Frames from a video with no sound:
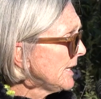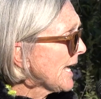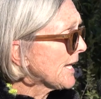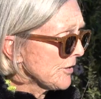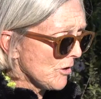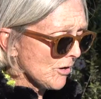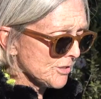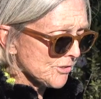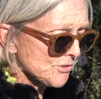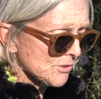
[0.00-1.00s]
and an
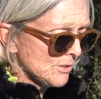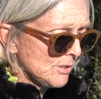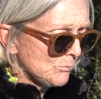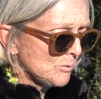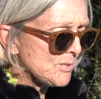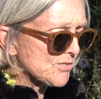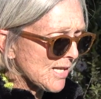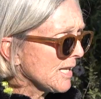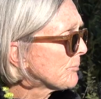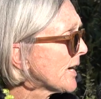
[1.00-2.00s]
artist would be
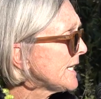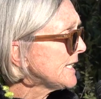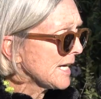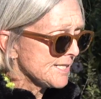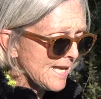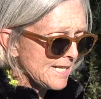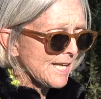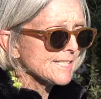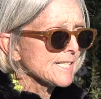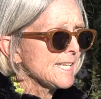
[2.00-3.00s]
celebrating a day
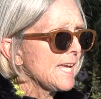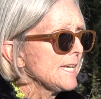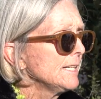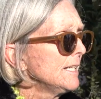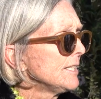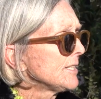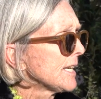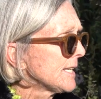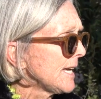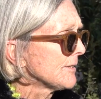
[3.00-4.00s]
like today
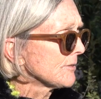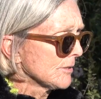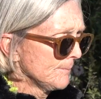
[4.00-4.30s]
together?